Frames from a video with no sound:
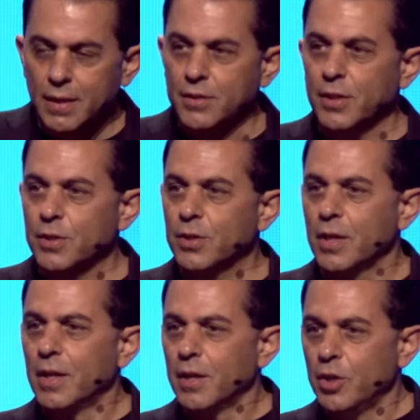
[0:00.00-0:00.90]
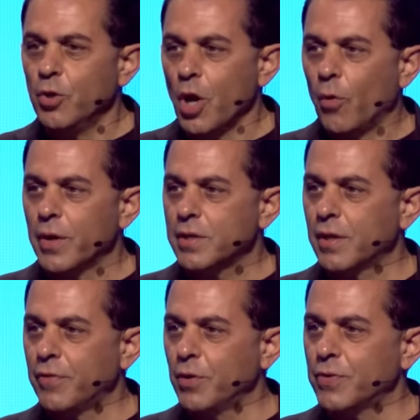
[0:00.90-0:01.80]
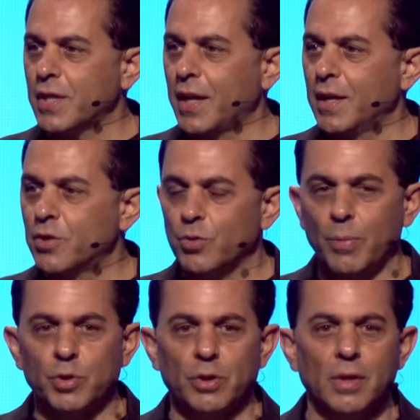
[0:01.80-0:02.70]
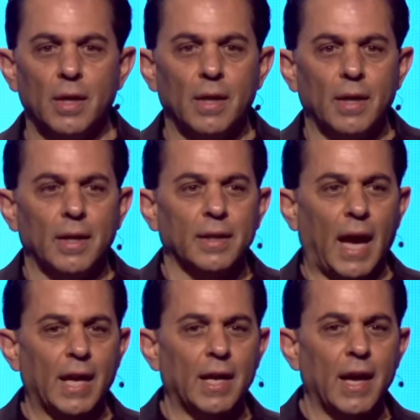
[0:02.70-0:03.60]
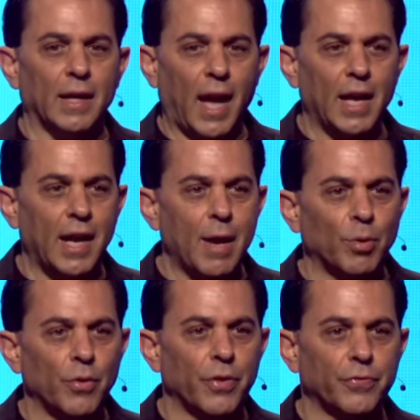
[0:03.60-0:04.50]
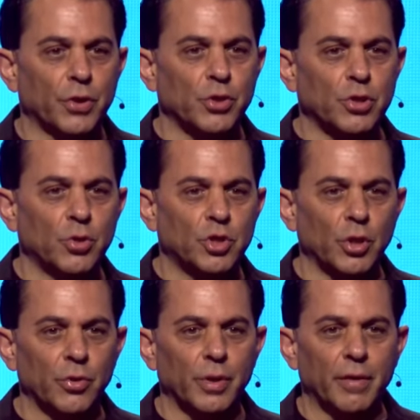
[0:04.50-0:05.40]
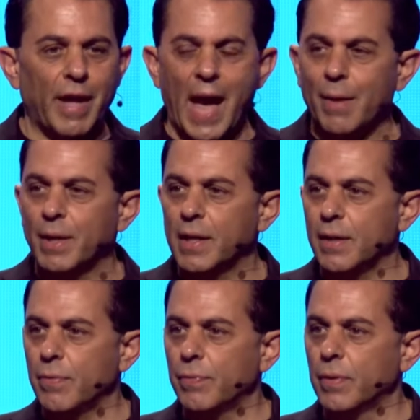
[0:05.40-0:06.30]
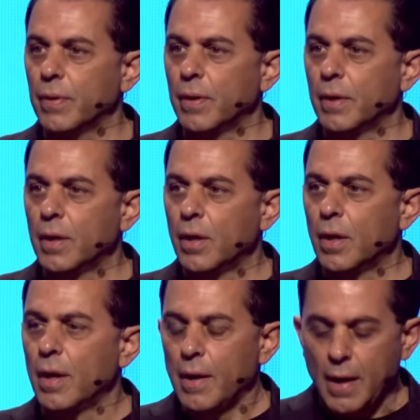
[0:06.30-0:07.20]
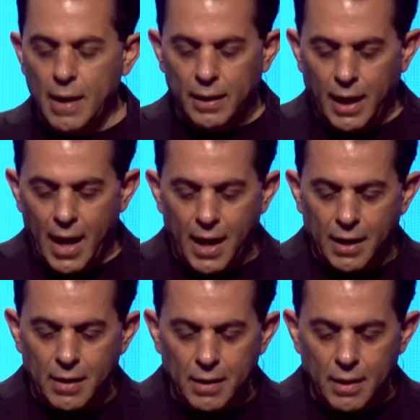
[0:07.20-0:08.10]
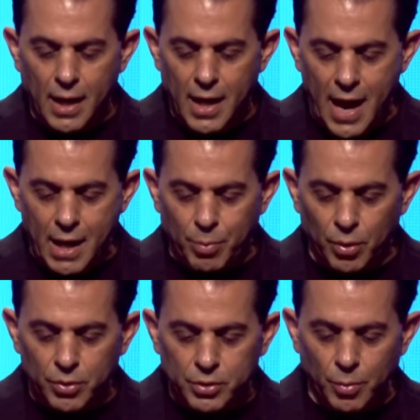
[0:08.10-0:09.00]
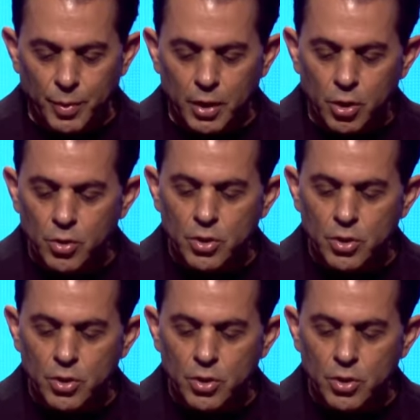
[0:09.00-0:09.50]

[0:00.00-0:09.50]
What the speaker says: this is, you know this if you've studied scripture, Cain and Abel, the first two children of Adam and Eve. Cain and Abel. So, but